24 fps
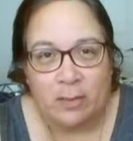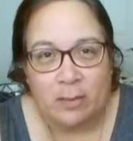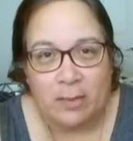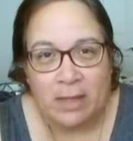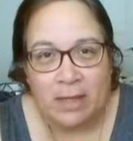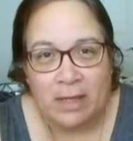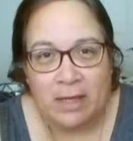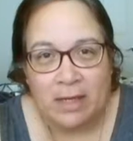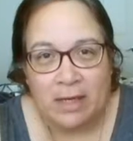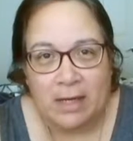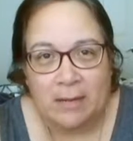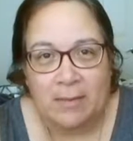the
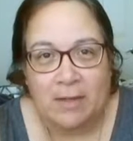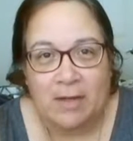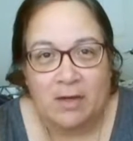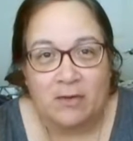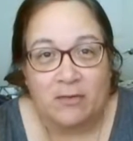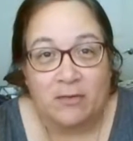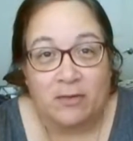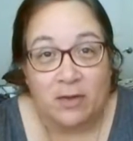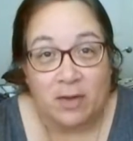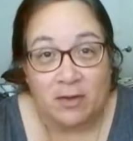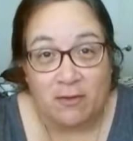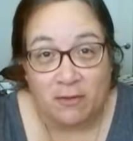money, I'm
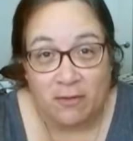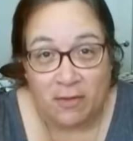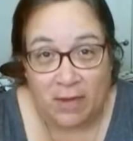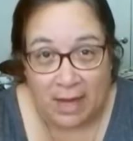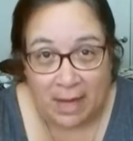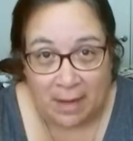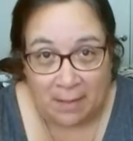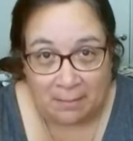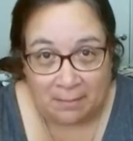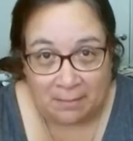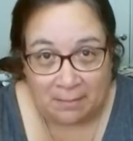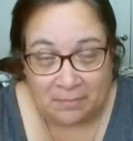here for the
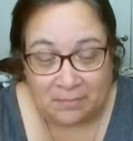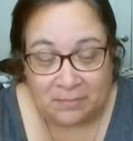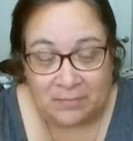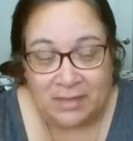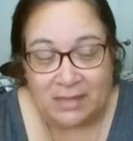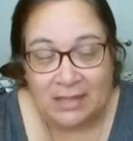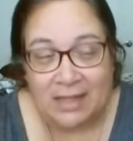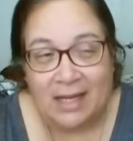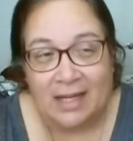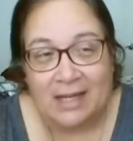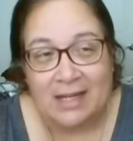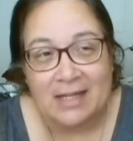fame."
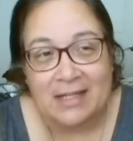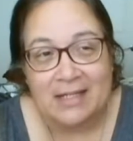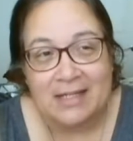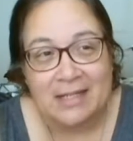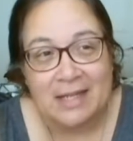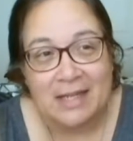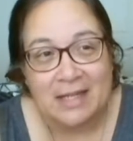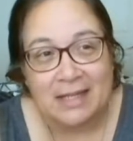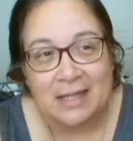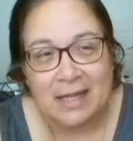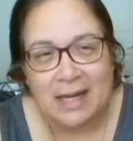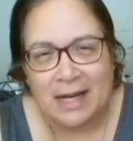And he
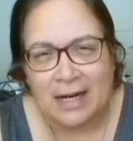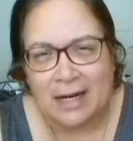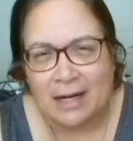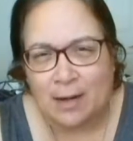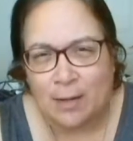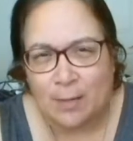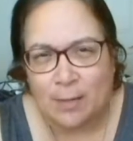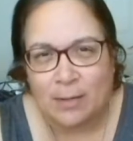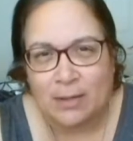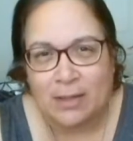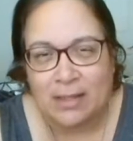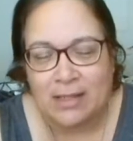said that a
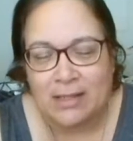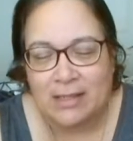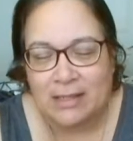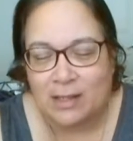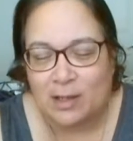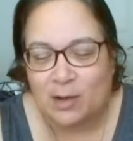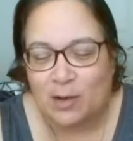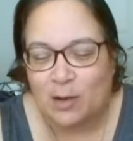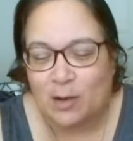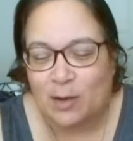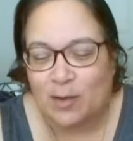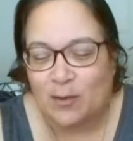couple days
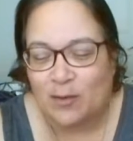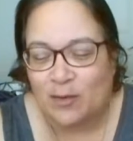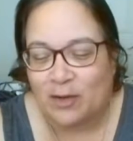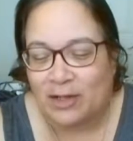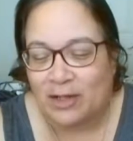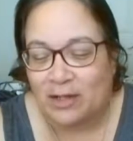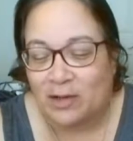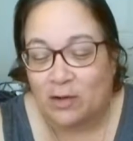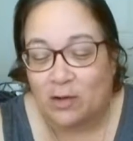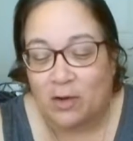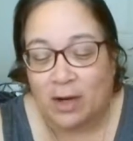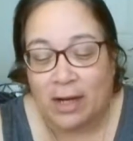ago in a
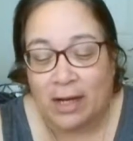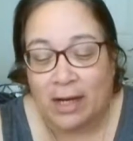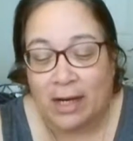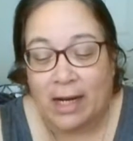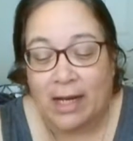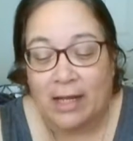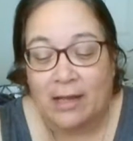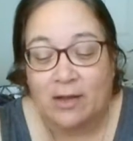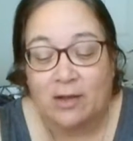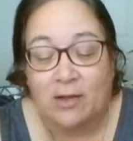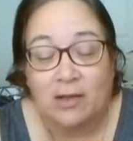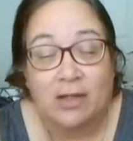video, and
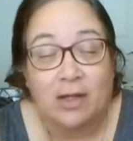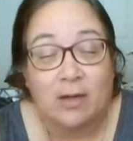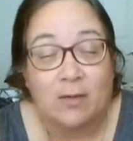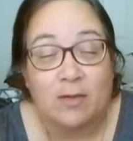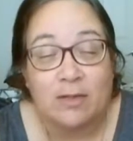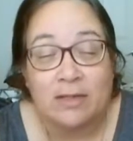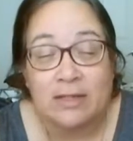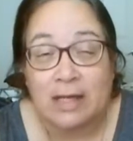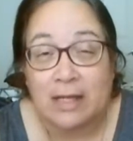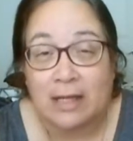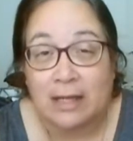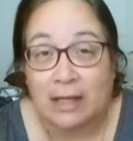I thought that
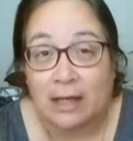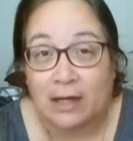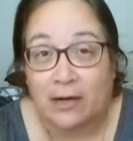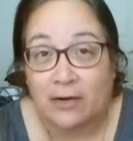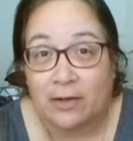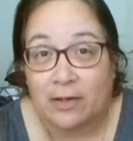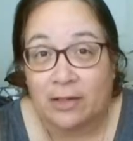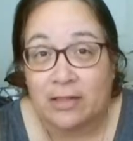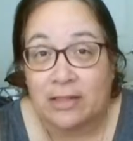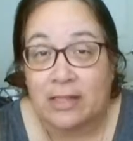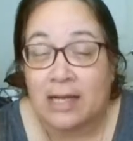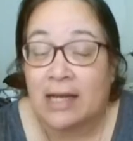was
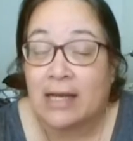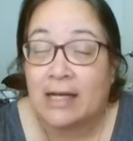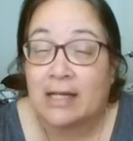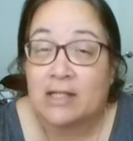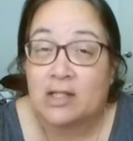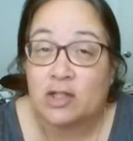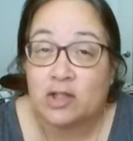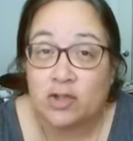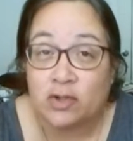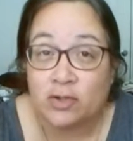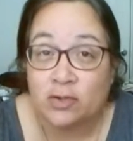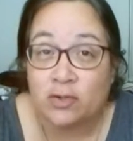hilarious, and
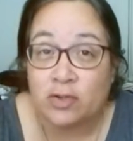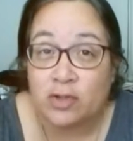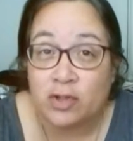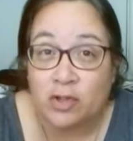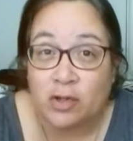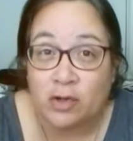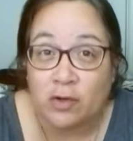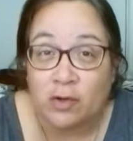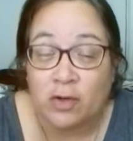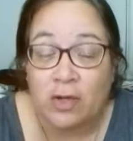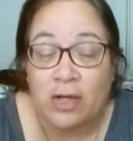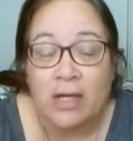it's true
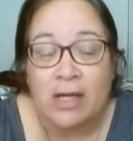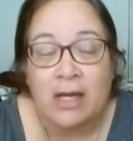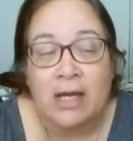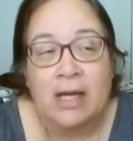too,